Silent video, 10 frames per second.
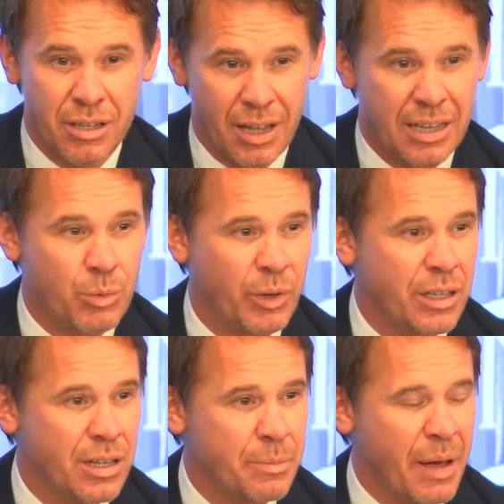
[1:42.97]
that's what
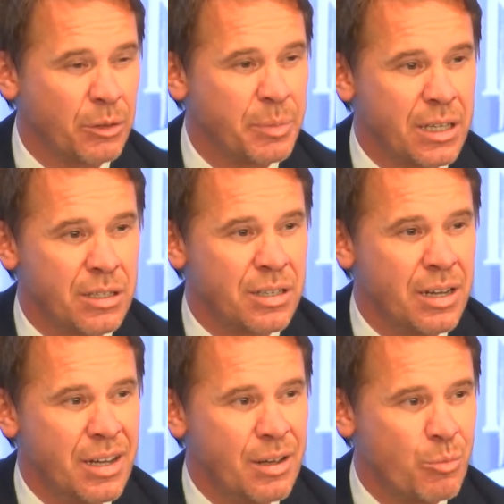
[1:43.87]
it is about, because
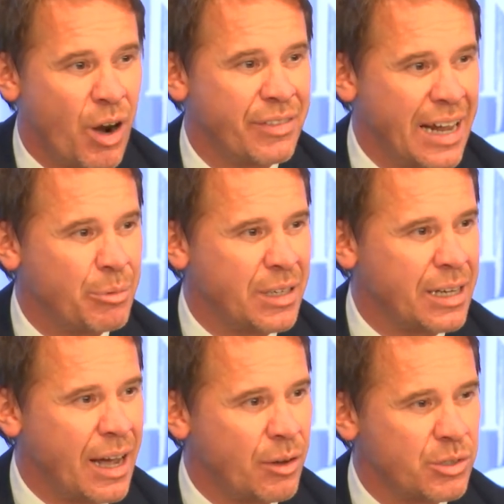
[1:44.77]
private
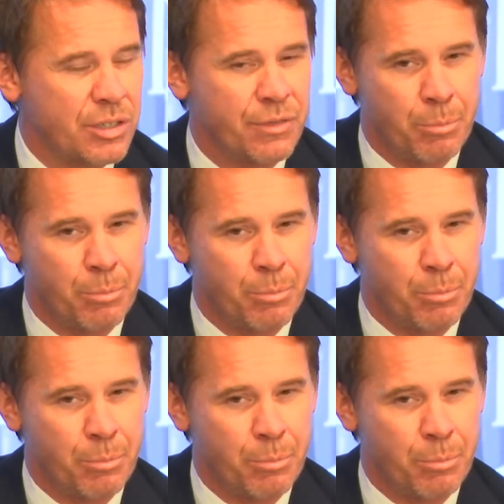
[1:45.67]
equity houses,